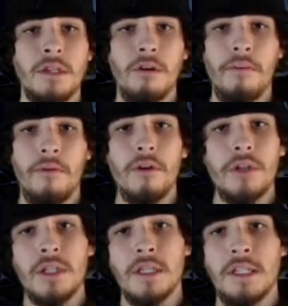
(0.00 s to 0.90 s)
to
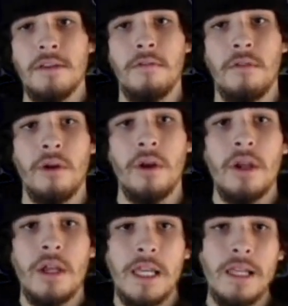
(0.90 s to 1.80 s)
approach the seafloor,
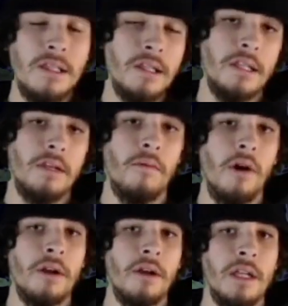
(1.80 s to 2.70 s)
heat the
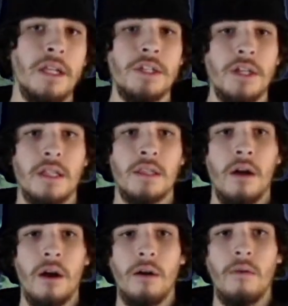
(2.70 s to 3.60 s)
seawater, and eject the
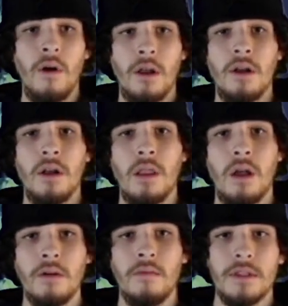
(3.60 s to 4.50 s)
hot water
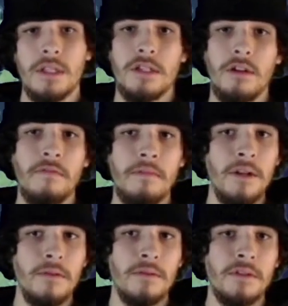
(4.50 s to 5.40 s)
along with dissolved
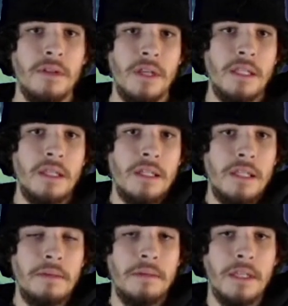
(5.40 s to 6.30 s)
minerals into the
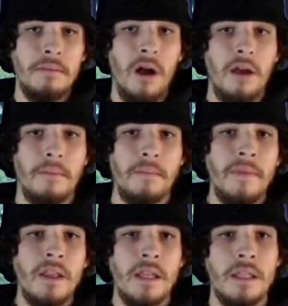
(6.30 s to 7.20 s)
deep sea bottom,
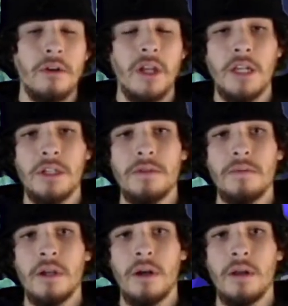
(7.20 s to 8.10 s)
in locations
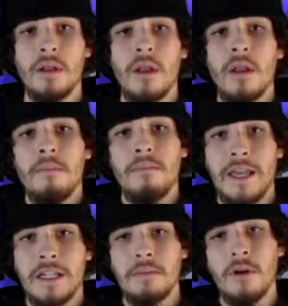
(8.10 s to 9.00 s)
we call
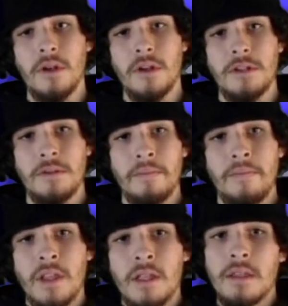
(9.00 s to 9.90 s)
black smokers.
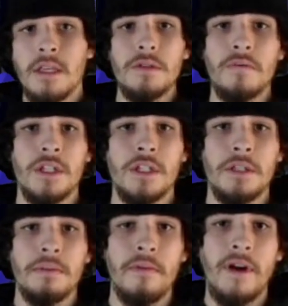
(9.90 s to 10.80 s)
These
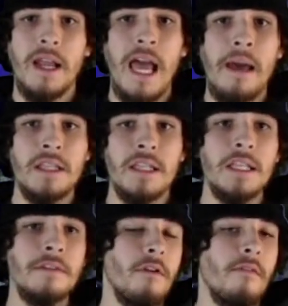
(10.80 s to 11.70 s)
regions provide
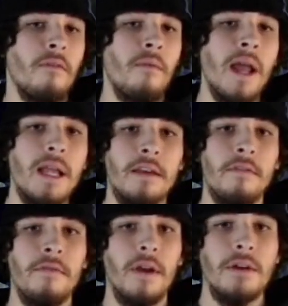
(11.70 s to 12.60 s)
habitats for a variety
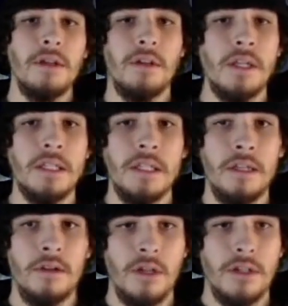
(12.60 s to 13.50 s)
of very unique
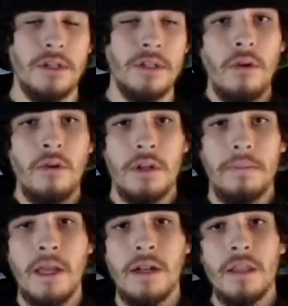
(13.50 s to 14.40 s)
sea creatures who
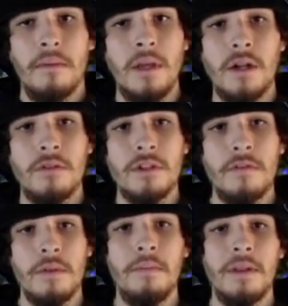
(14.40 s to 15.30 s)
depend on the minerals
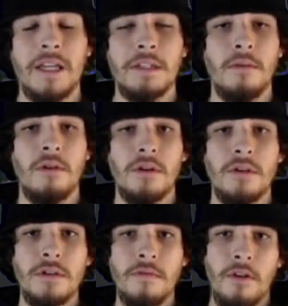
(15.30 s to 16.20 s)
from the black
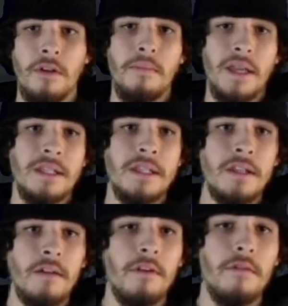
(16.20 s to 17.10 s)
smokers for the
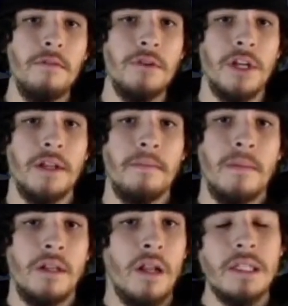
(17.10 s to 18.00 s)
basis of their food chain,
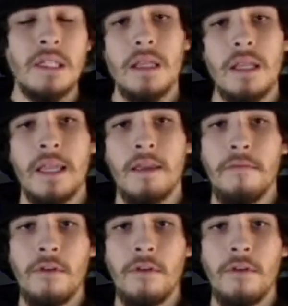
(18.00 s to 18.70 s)
not sunlight and